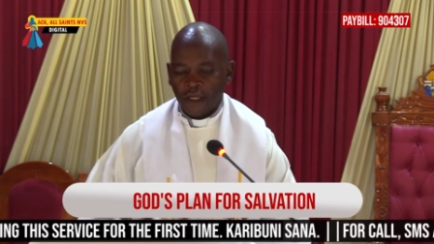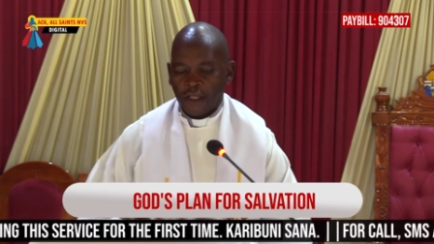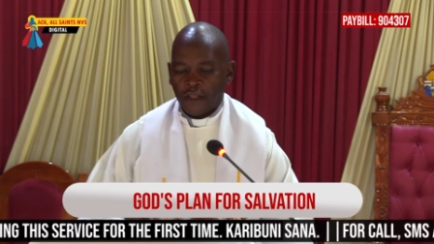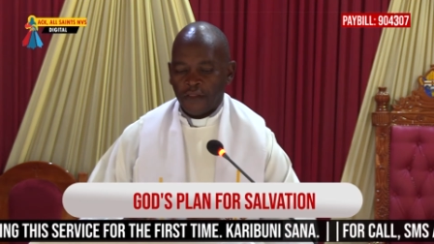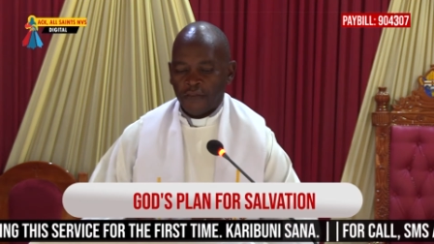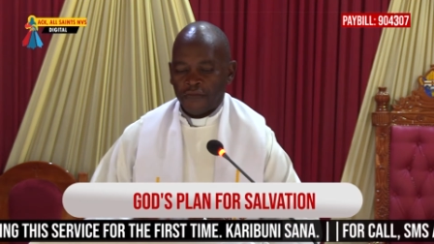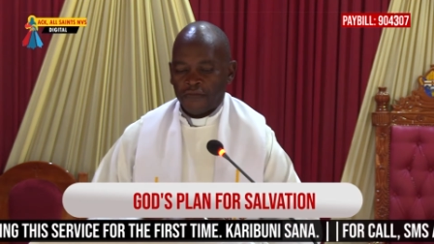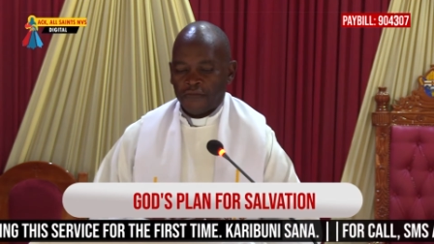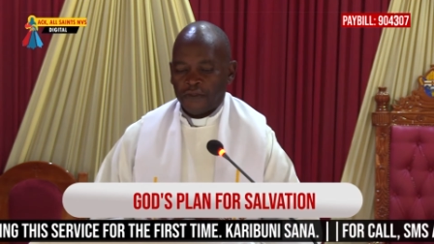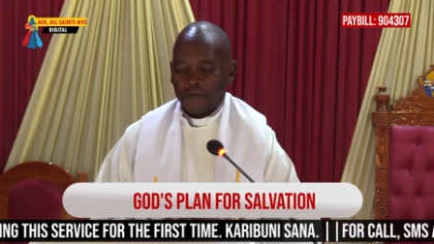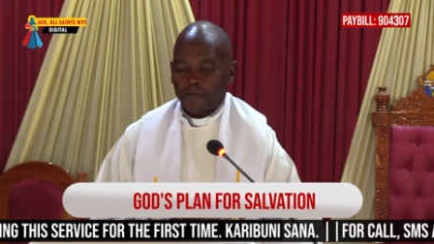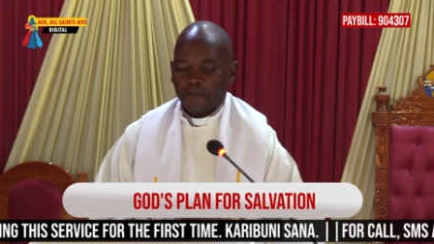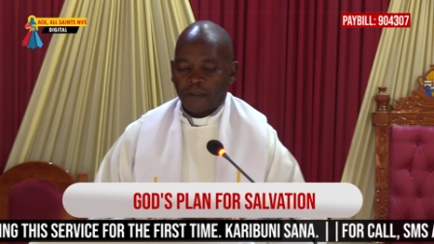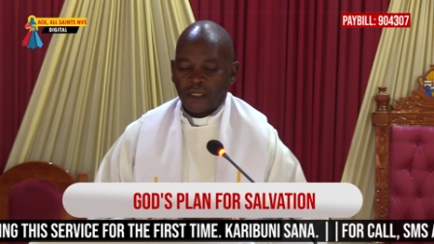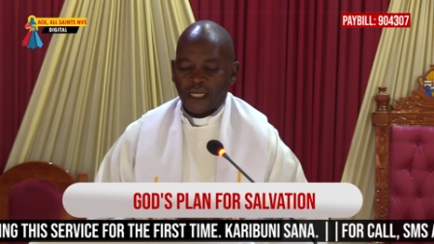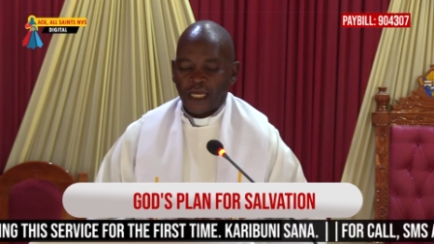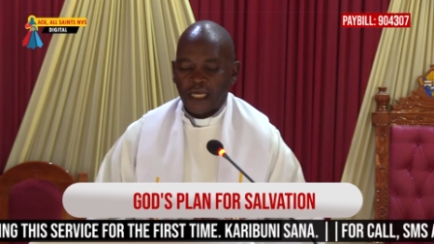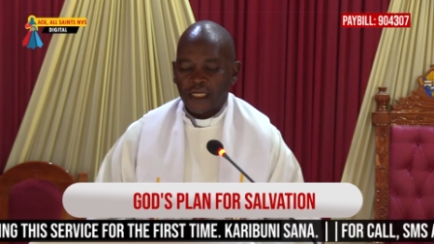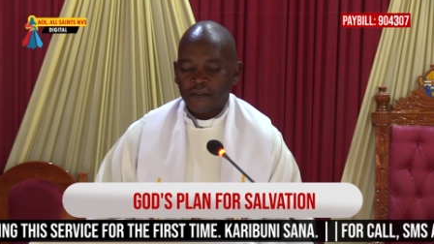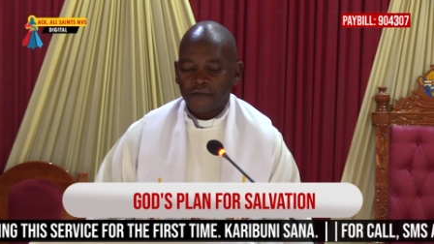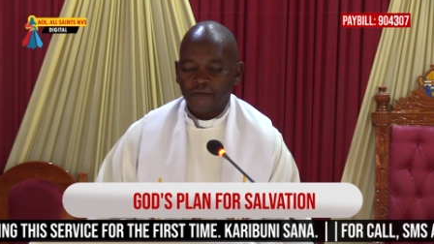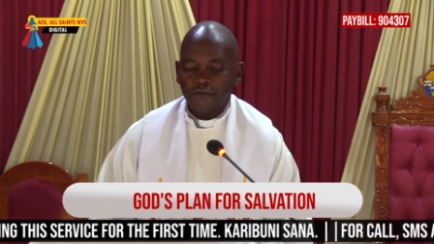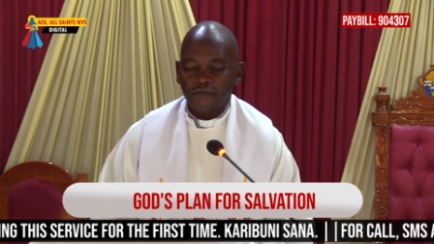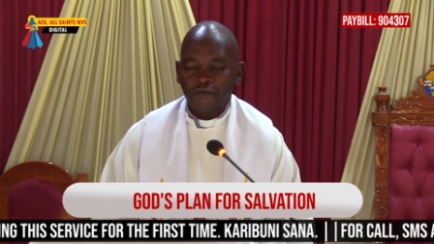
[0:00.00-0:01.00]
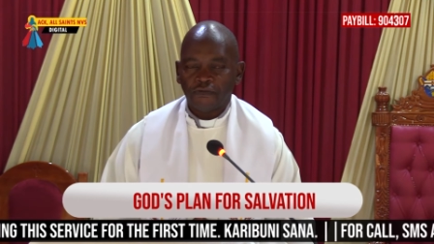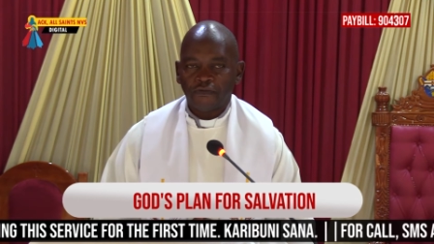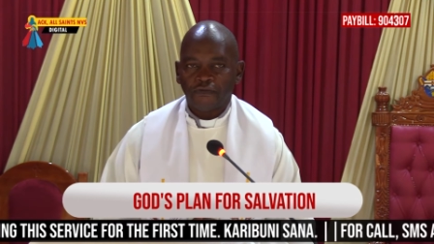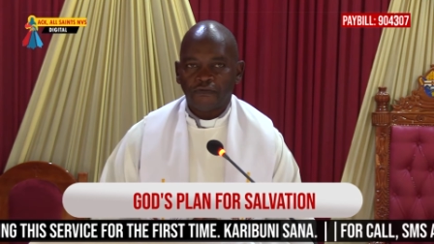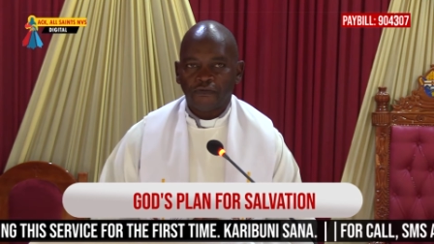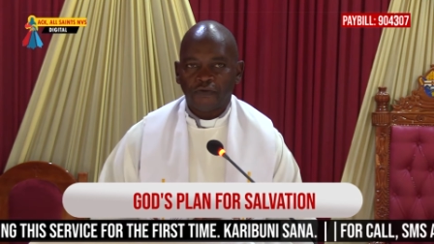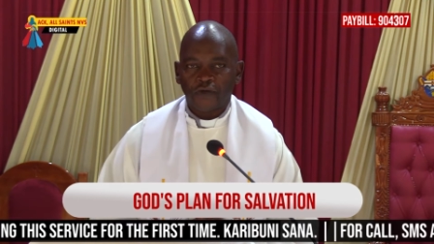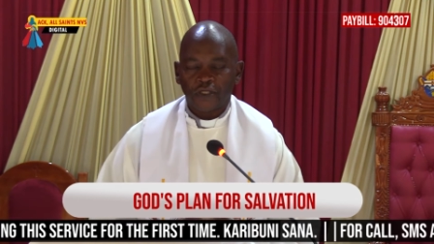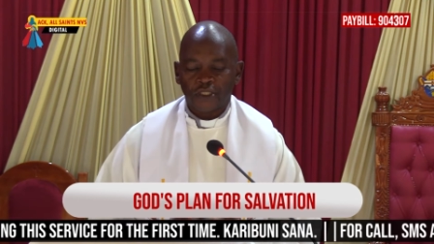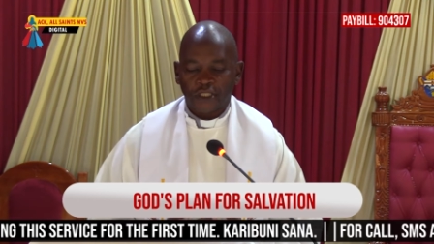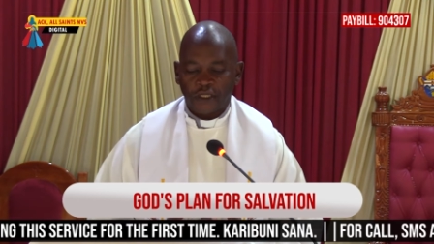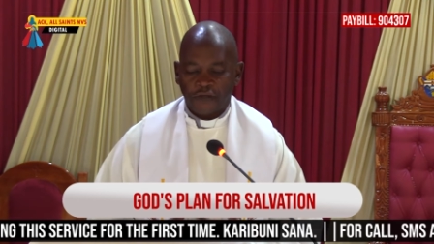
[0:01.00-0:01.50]
The plan
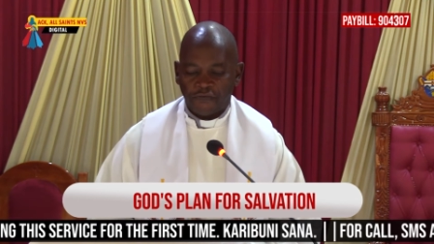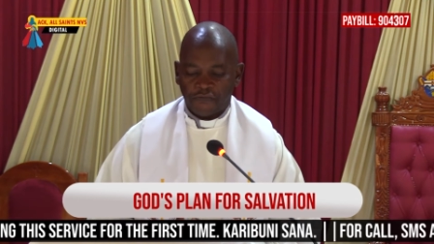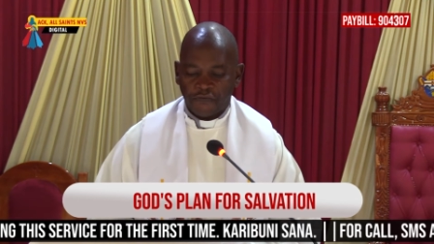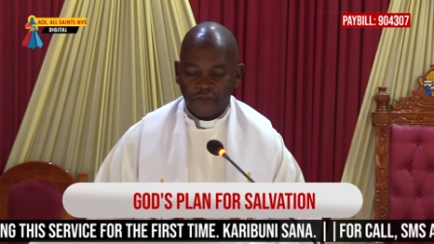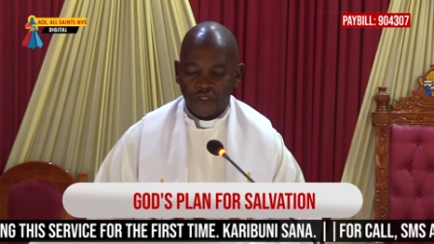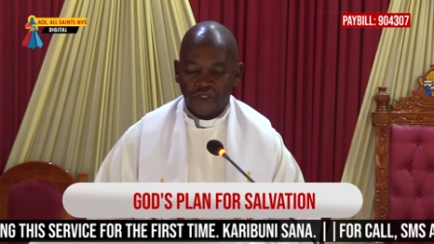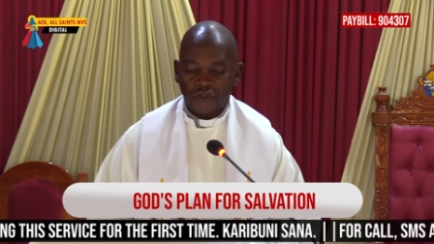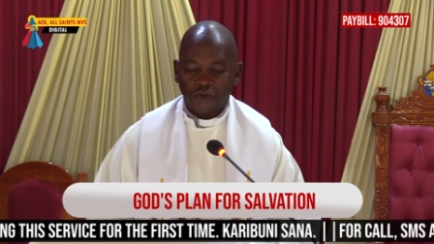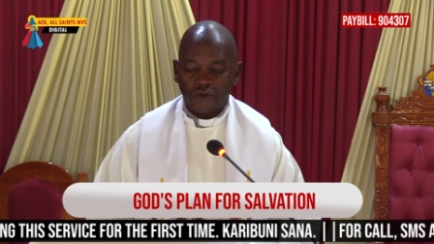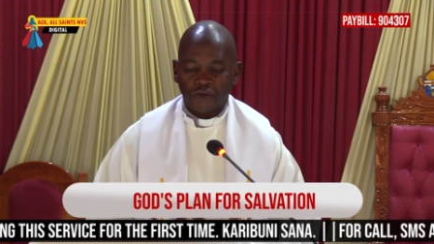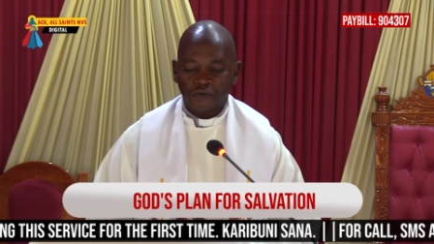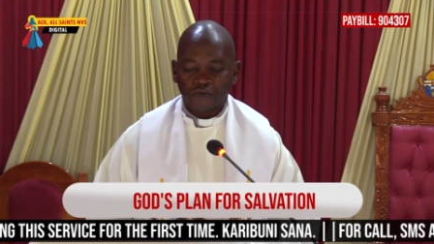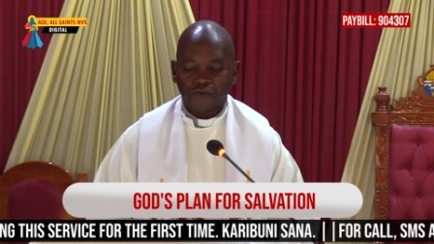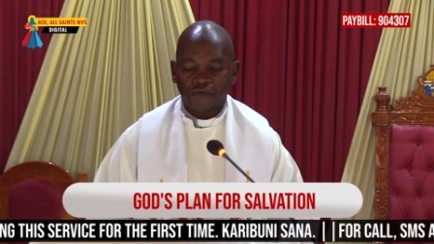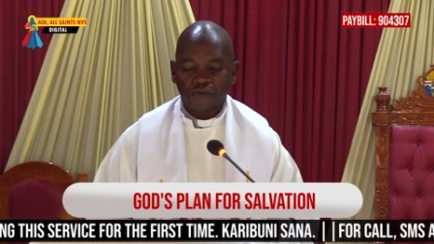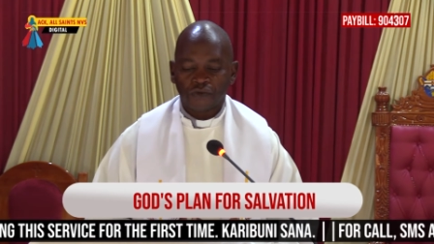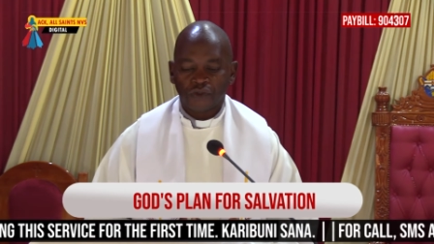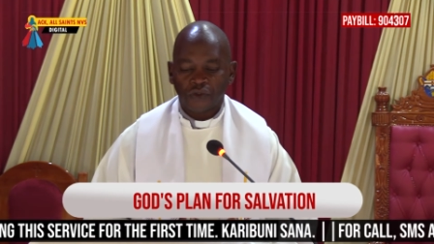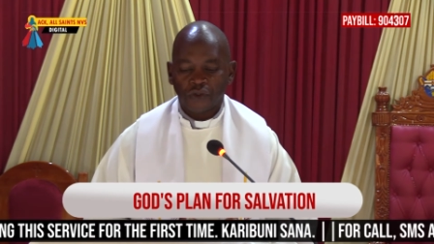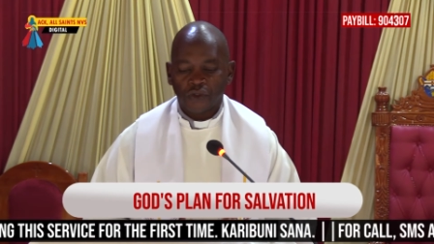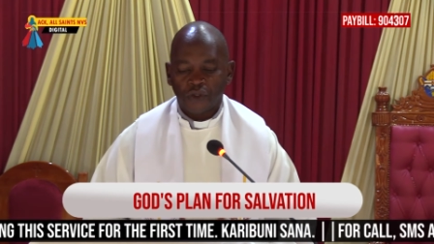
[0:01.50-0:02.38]
for salvation